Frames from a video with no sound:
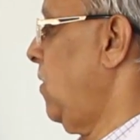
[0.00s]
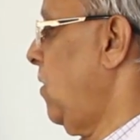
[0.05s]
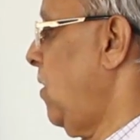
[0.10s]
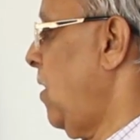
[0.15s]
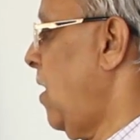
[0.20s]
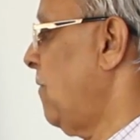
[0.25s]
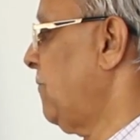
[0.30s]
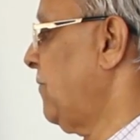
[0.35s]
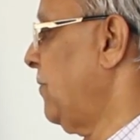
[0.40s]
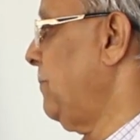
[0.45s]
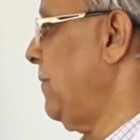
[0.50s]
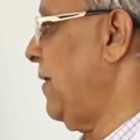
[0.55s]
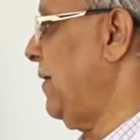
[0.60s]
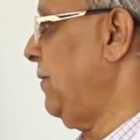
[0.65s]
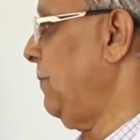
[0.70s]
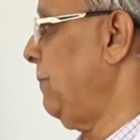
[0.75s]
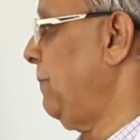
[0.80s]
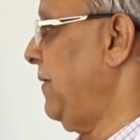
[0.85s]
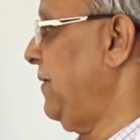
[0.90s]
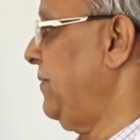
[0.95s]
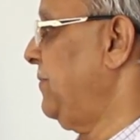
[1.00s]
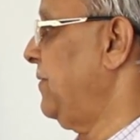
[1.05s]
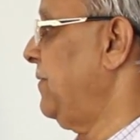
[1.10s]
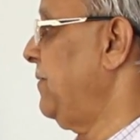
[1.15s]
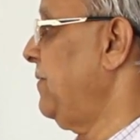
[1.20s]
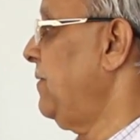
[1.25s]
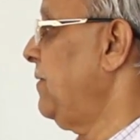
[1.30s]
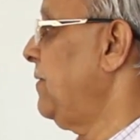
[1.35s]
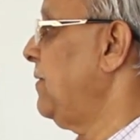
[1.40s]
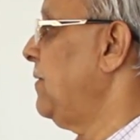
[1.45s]
After manipulation,
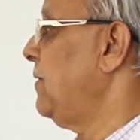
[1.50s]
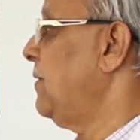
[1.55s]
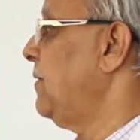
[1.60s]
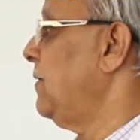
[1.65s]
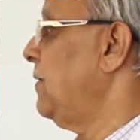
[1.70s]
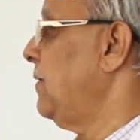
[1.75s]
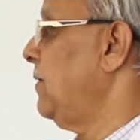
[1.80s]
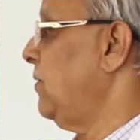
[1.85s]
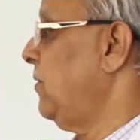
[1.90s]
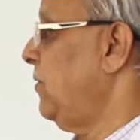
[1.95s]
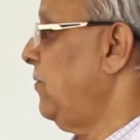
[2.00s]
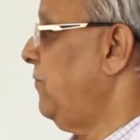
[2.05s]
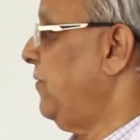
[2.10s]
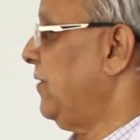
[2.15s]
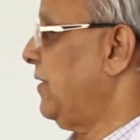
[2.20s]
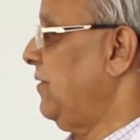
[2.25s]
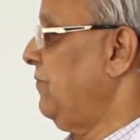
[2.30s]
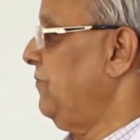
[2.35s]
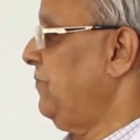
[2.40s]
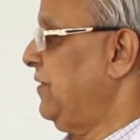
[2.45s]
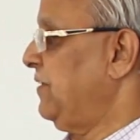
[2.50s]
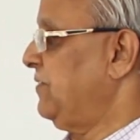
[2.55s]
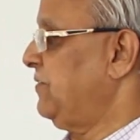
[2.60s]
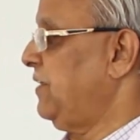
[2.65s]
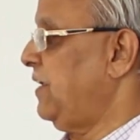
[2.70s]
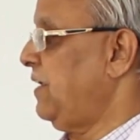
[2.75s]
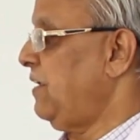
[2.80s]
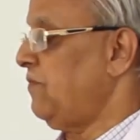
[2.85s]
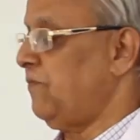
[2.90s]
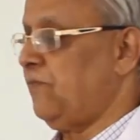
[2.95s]
we can fix
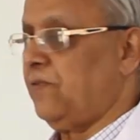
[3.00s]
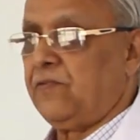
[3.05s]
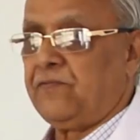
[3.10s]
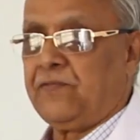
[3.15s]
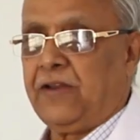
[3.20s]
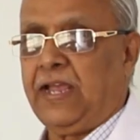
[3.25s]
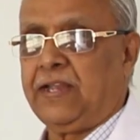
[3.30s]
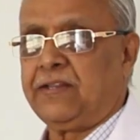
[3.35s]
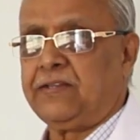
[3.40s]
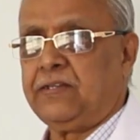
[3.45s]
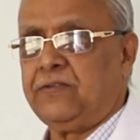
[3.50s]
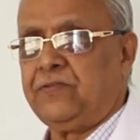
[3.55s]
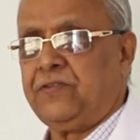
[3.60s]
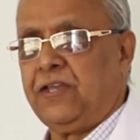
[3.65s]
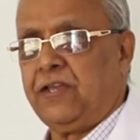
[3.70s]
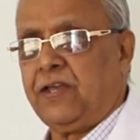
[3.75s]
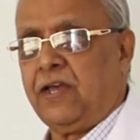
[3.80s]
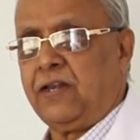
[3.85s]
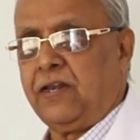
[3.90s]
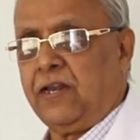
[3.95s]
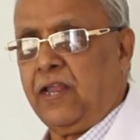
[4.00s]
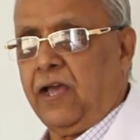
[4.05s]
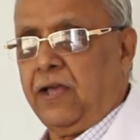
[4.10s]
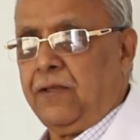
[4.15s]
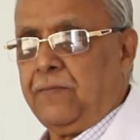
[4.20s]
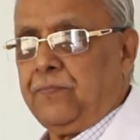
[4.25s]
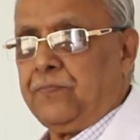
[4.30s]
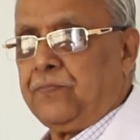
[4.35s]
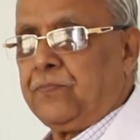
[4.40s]
the fracture of the ulna